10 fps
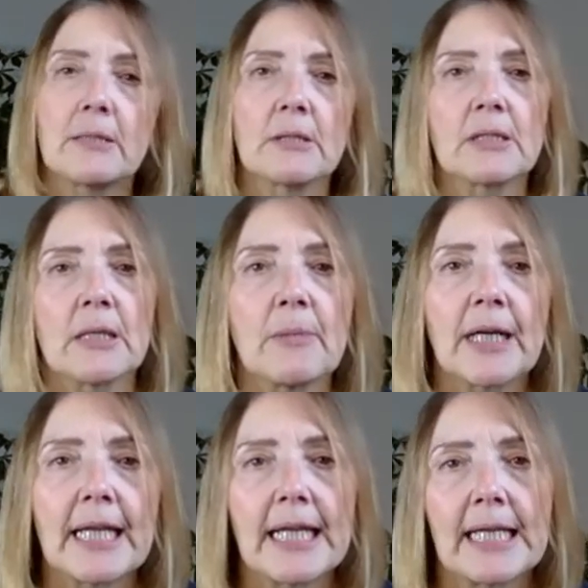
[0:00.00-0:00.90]
and
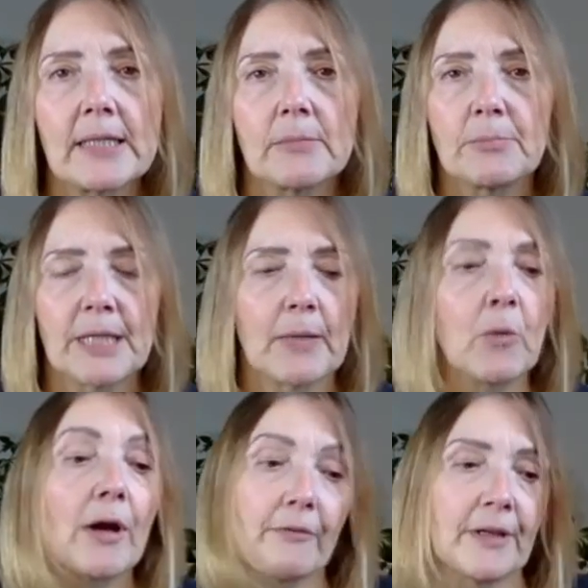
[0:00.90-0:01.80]
seemingly his second
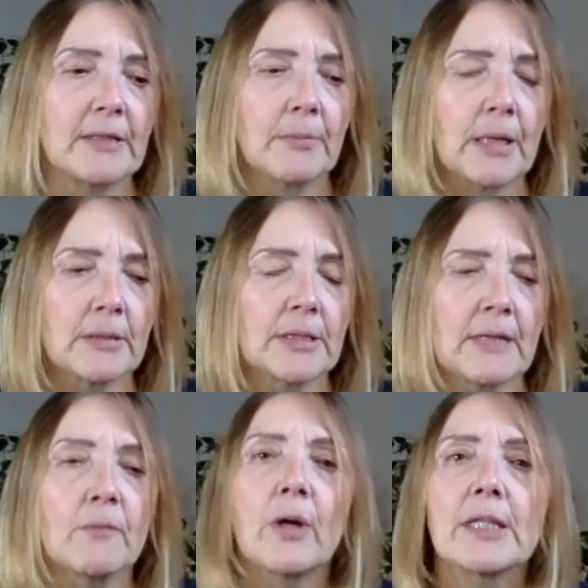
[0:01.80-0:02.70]
wife,
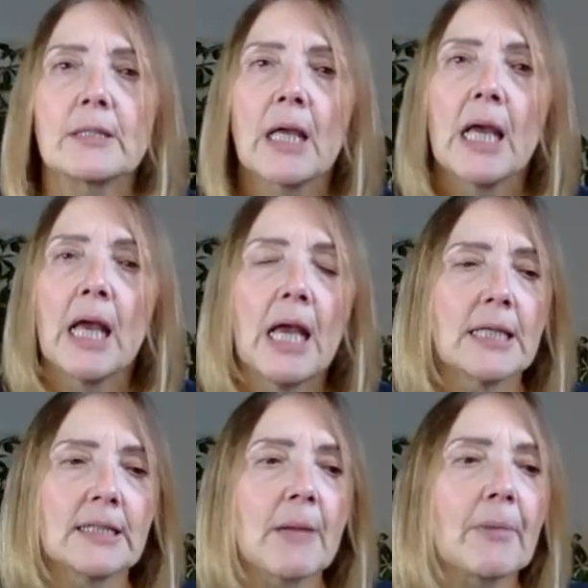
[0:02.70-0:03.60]
Steven Wright's
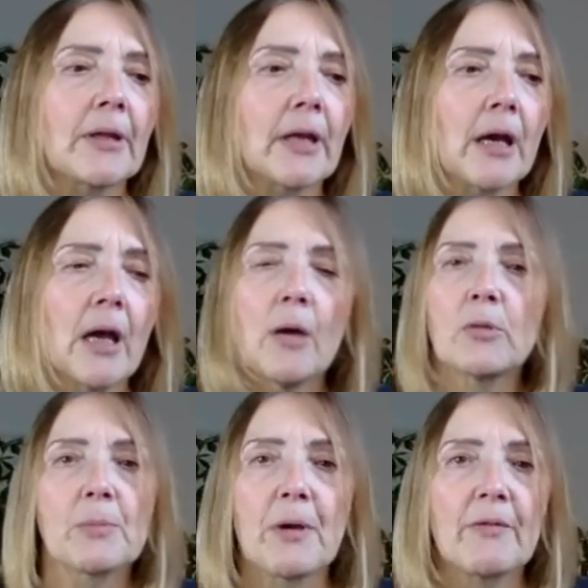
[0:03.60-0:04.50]
stepmother,
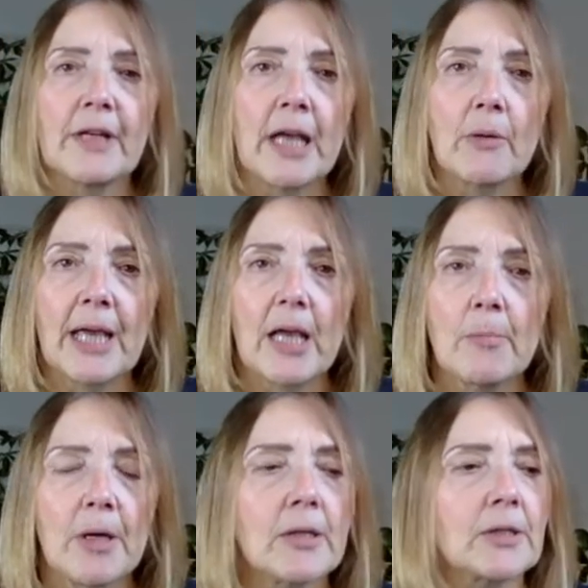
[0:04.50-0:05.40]
was a perfectly okay
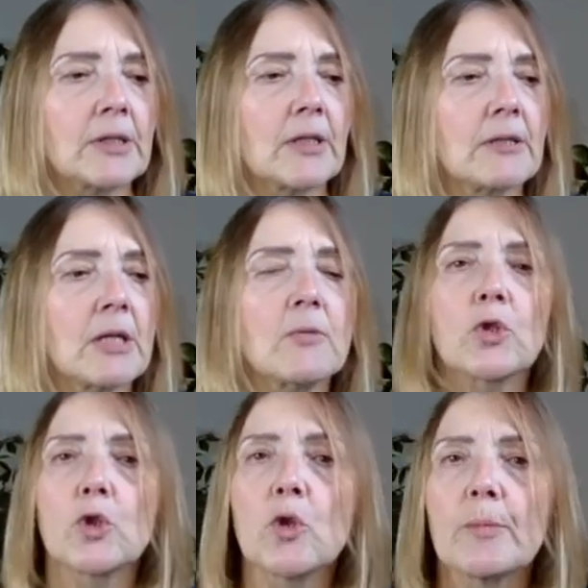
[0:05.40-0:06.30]
person. So there's no
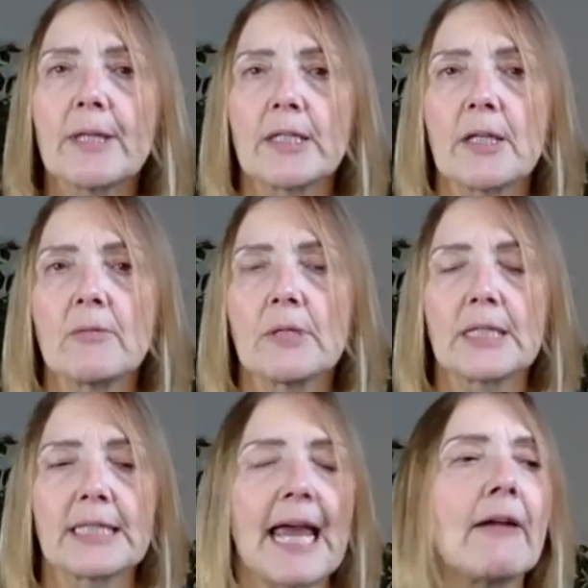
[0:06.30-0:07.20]
trauma, there's no
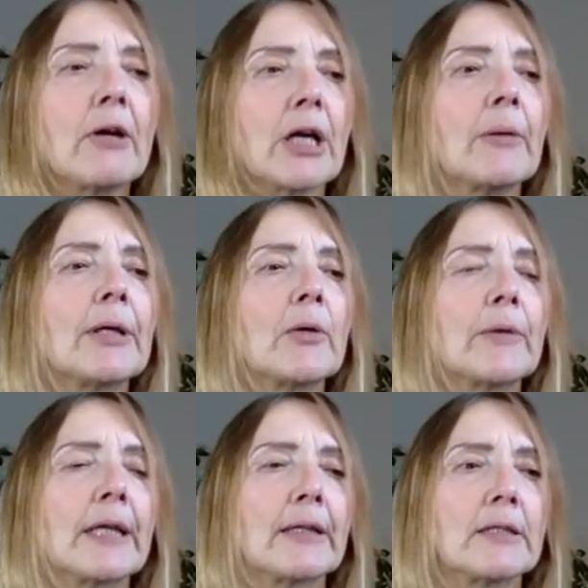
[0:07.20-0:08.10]
terror going on
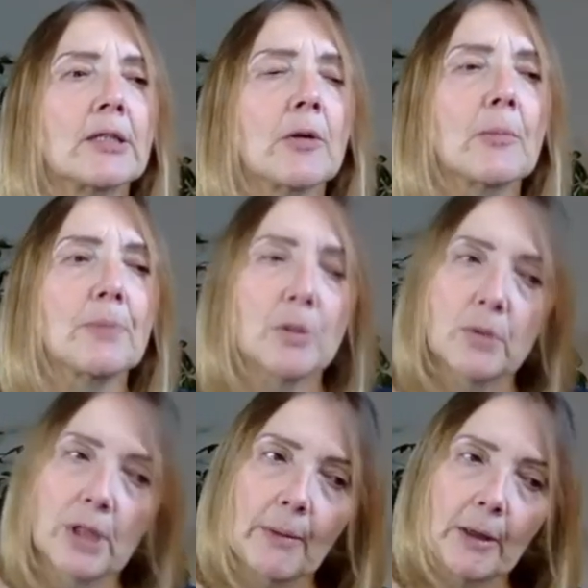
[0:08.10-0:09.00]
there, there's no abuse
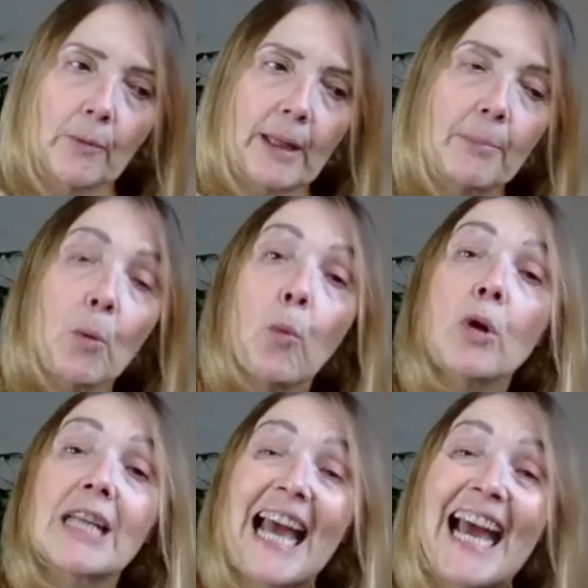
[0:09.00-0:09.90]
going on there. But
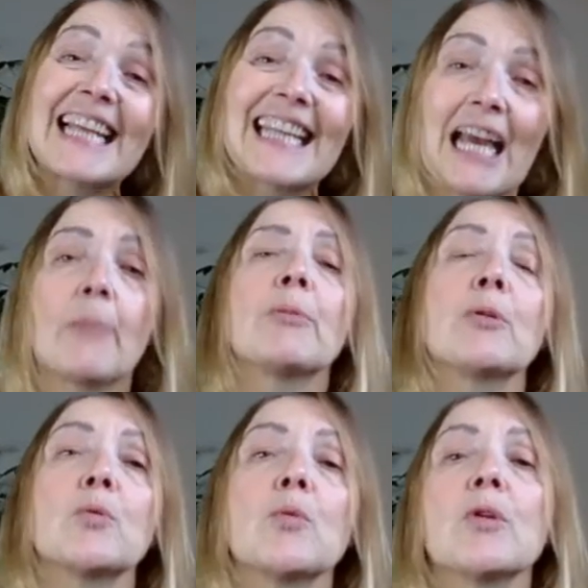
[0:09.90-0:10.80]
what had
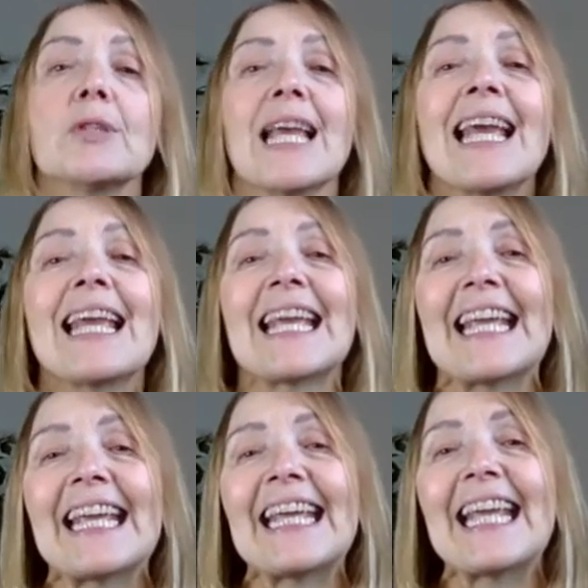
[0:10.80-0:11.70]
happened was
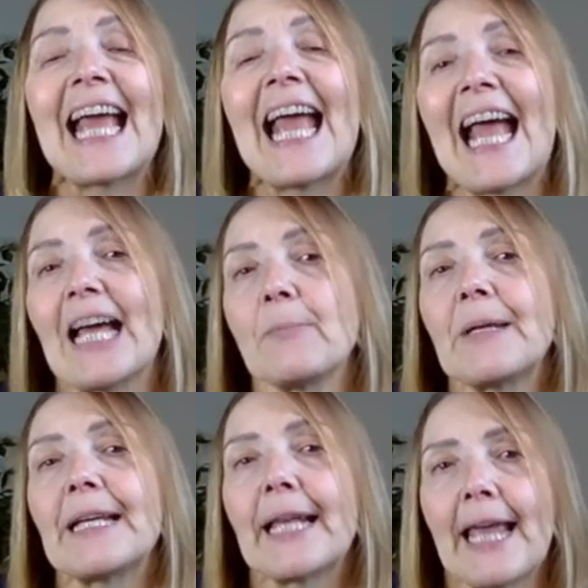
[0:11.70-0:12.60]
he had
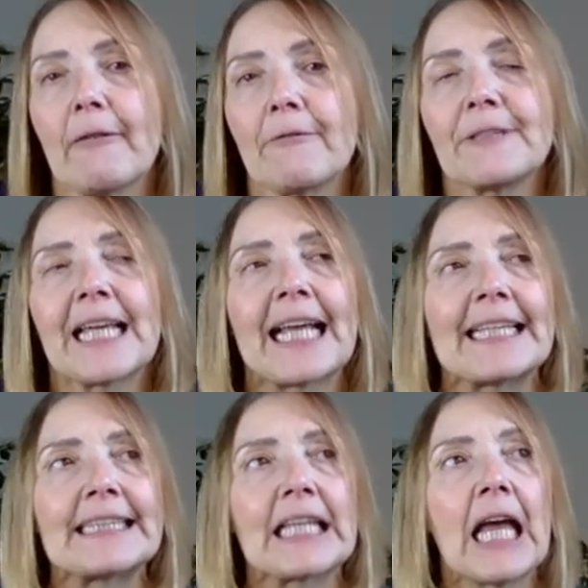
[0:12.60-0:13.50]
been left.
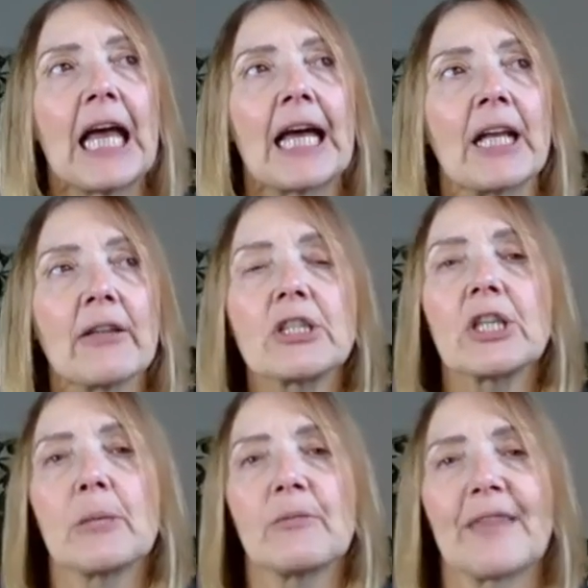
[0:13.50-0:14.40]
And another
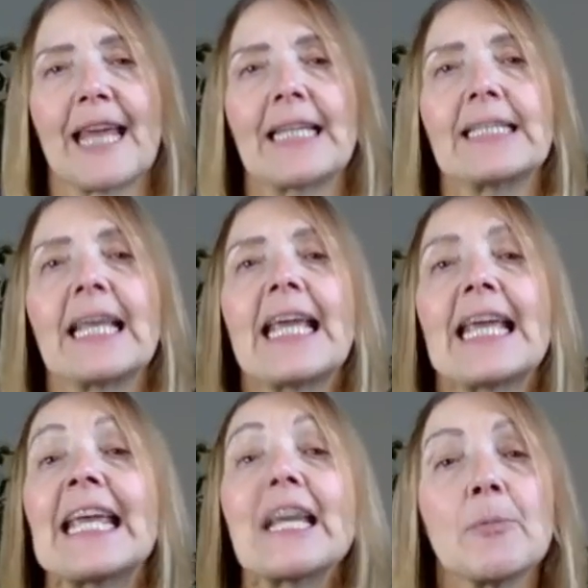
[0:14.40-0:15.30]
term for that is
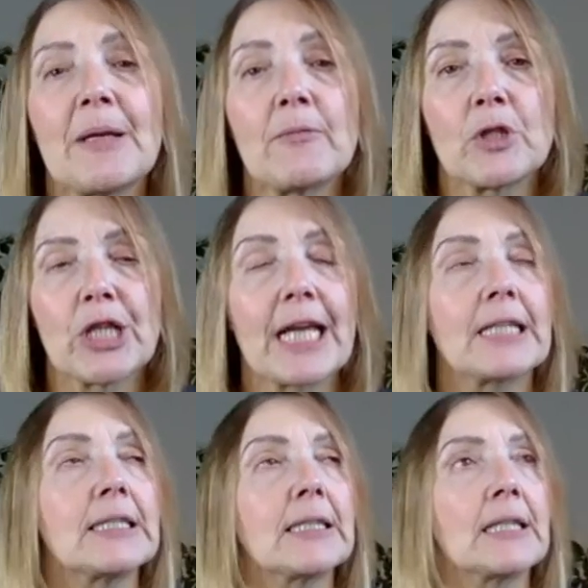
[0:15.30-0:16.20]
he had been
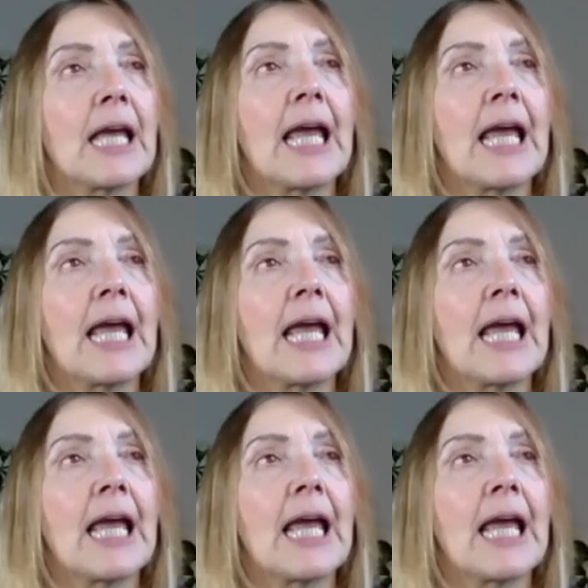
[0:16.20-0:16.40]
rejected.